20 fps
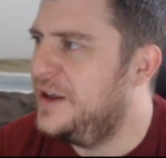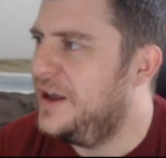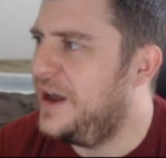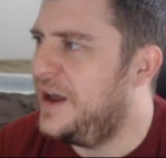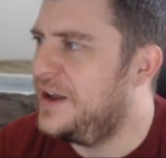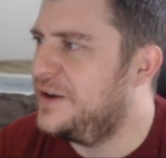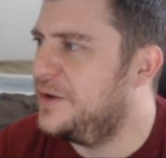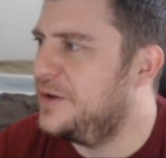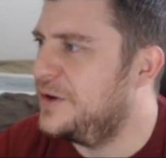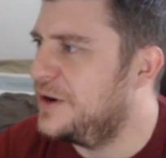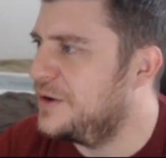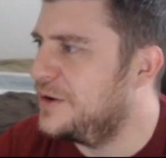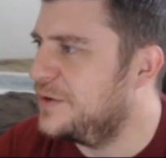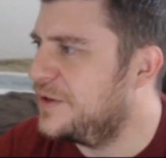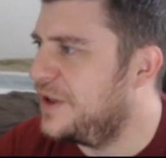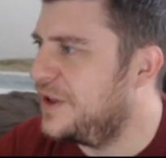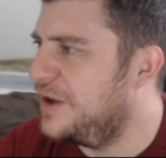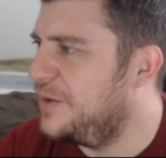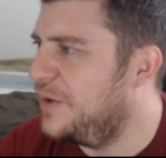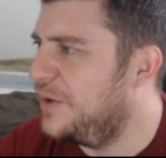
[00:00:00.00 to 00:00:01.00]
I don't
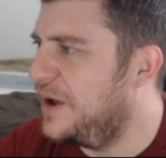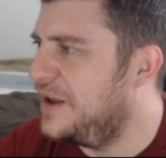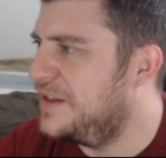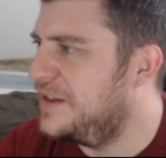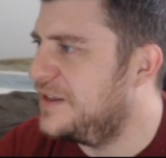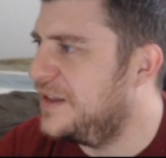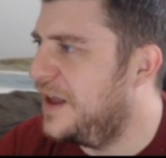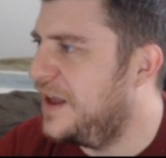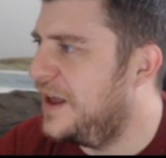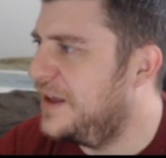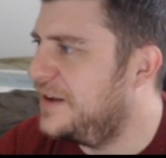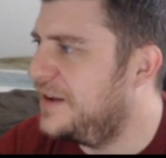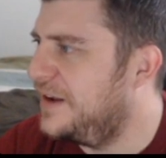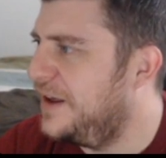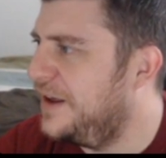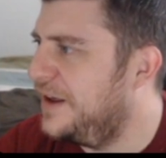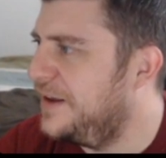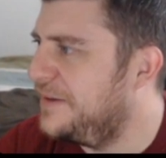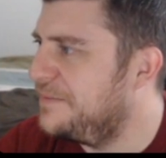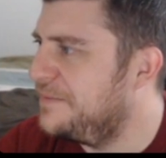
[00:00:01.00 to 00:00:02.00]
understand why it's not.
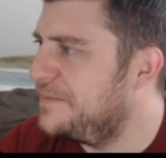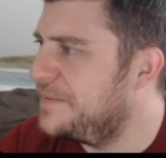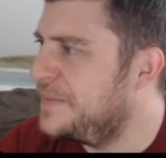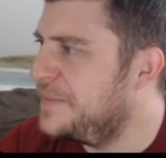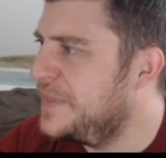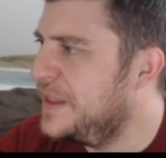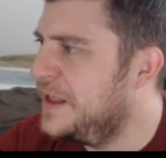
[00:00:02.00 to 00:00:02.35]
I'm